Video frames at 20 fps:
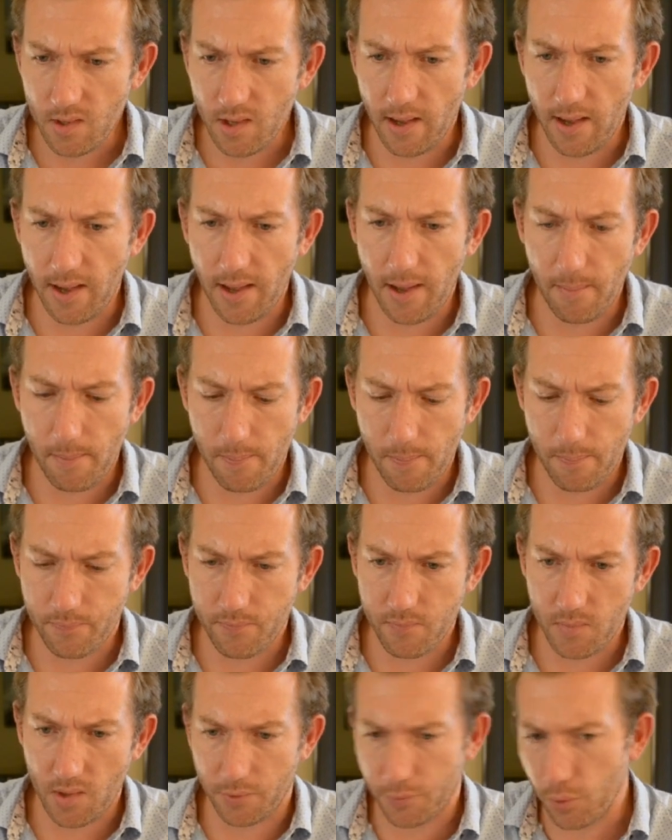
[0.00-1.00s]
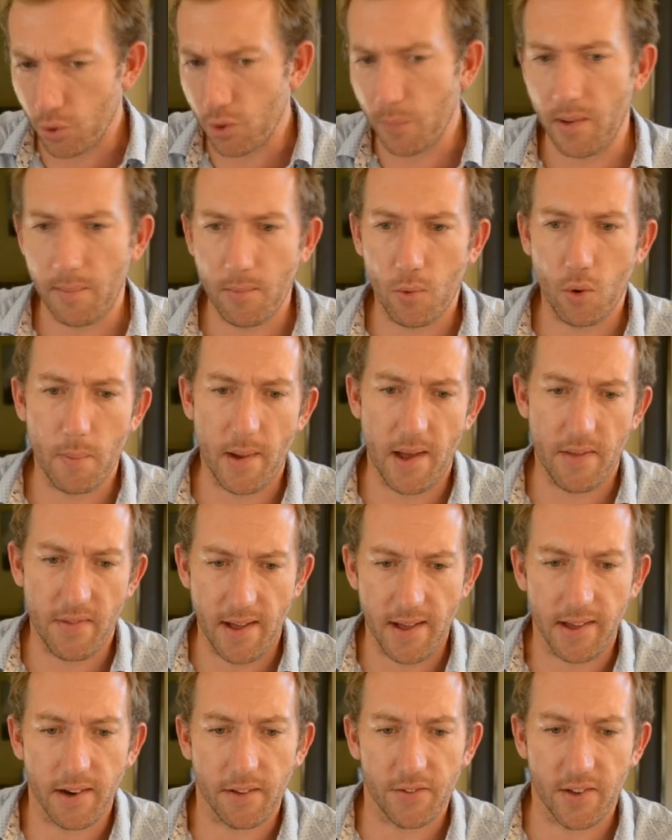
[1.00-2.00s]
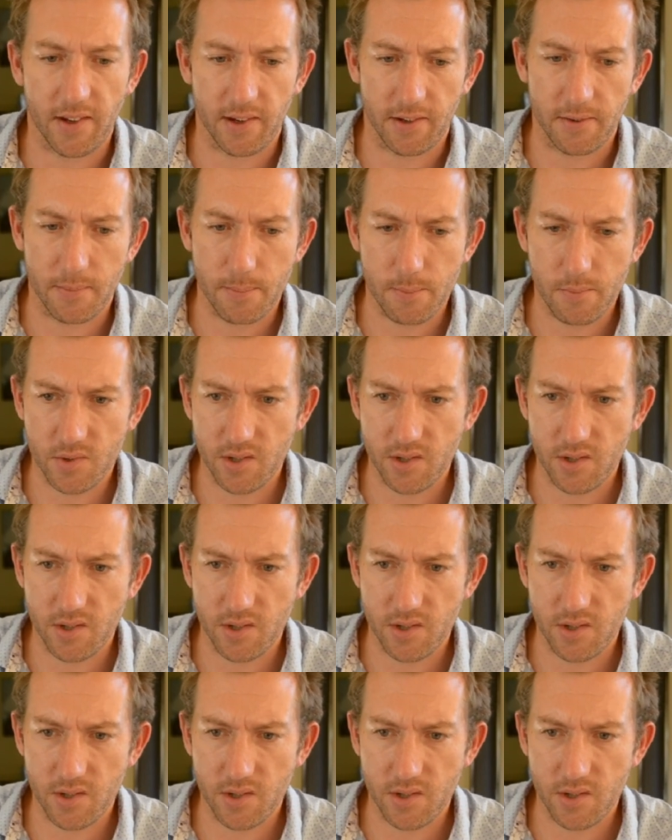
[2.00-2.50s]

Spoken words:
I'll talk a bit more about that in a second.